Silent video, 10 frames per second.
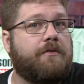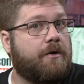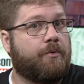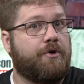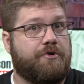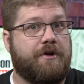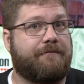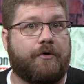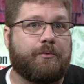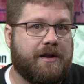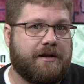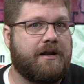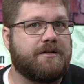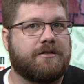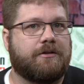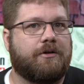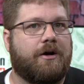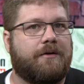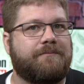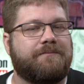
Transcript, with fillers: that were never written into the law.